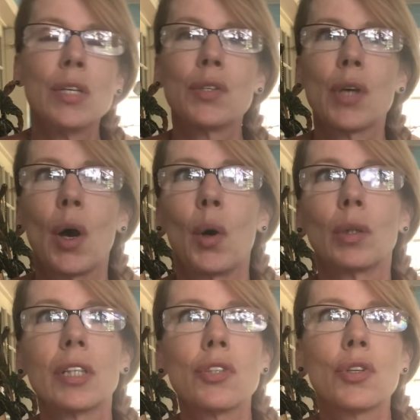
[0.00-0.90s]
So
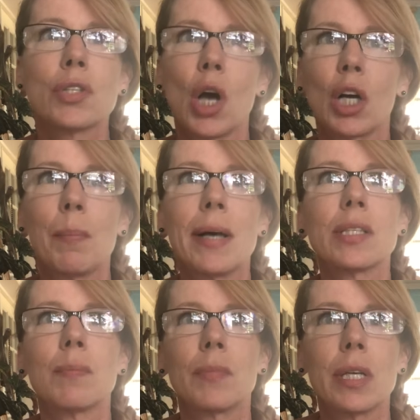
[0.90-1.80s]
let's just talk about
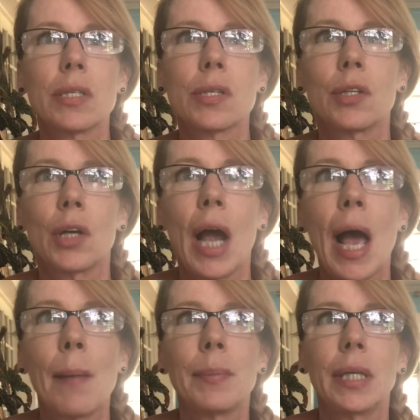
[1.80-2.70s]
some things that are
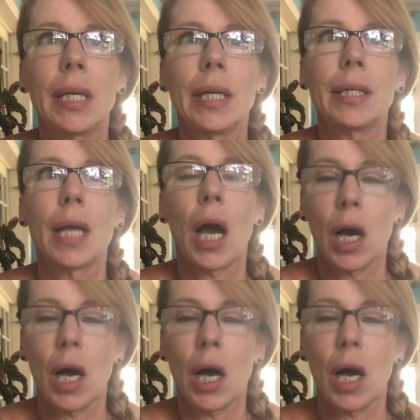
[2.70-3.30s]
happening